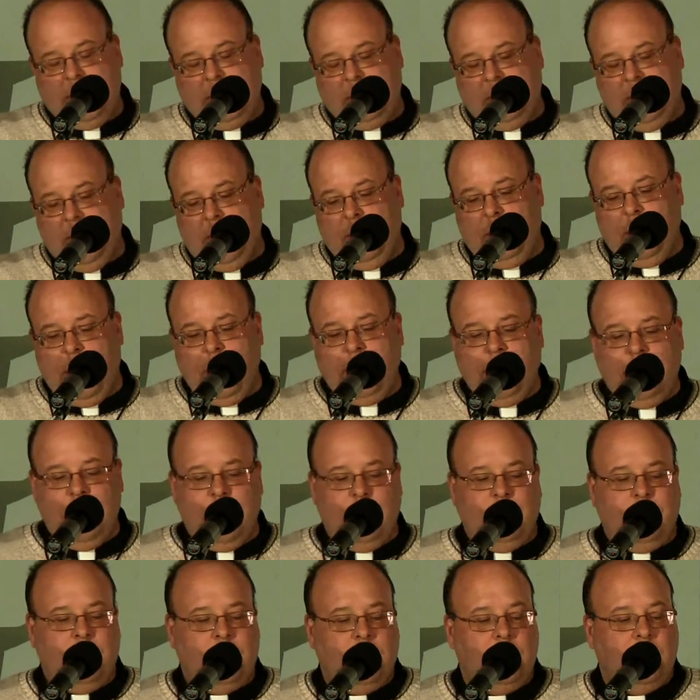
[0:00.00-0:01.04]
So I went
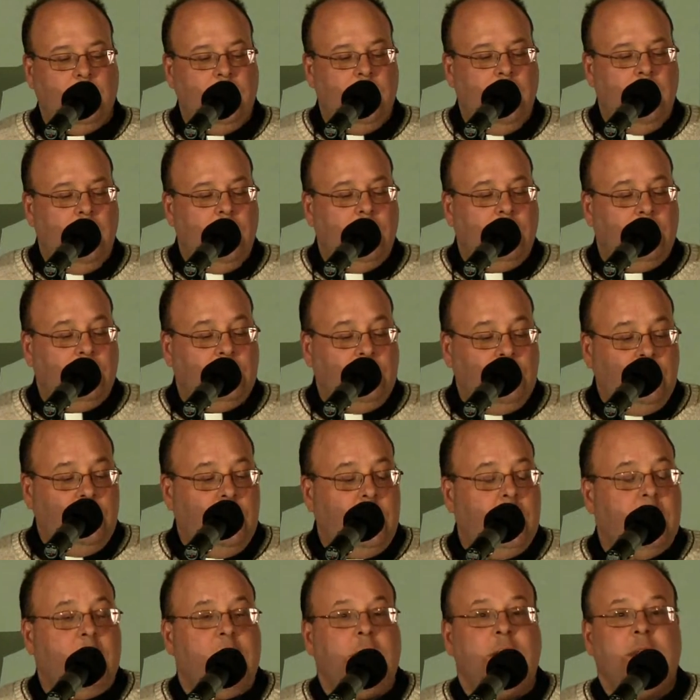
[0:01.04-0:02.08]
there for, for two
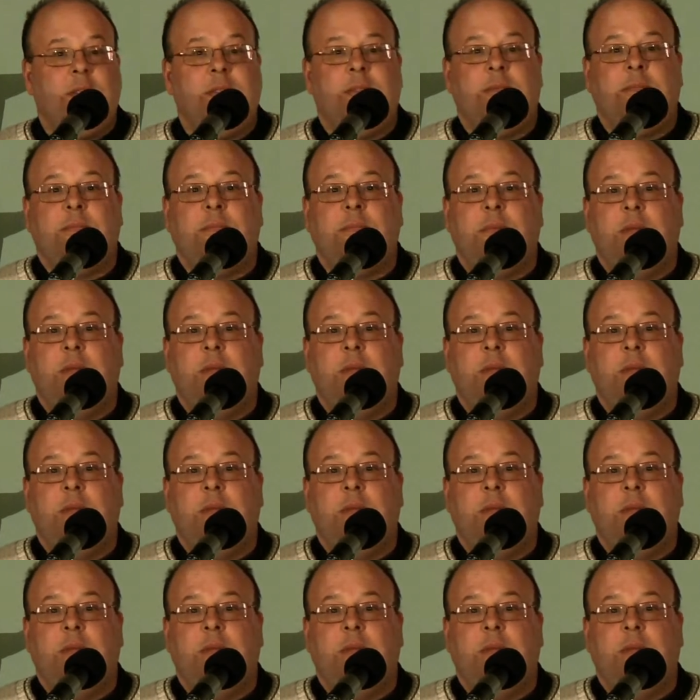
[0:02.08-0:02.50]
years.